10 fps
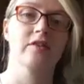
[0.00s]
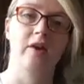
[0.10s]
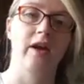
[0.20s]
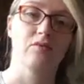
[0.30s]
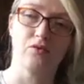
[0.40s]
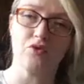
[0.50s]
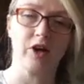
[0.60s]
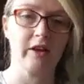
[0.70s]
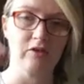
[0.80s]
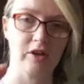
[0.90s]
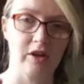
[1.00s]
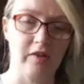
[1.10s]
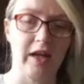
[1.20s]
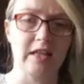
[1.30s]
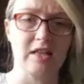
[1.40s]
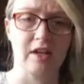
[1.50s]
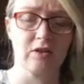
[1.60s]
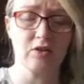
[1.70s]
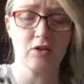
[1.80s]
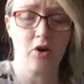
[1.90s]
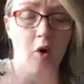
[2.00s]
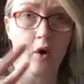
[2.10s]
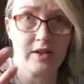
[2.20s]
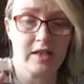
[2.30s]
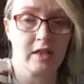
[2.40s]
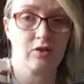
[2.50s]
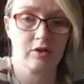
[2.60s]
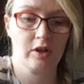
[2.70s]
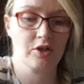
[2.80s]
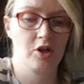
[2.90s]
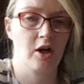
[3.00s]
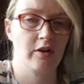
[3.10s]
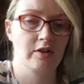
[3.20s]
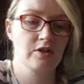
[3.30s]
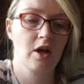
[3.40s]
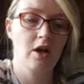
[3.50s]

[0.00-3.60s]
Okay. Running through your veins and coursing through your chakras.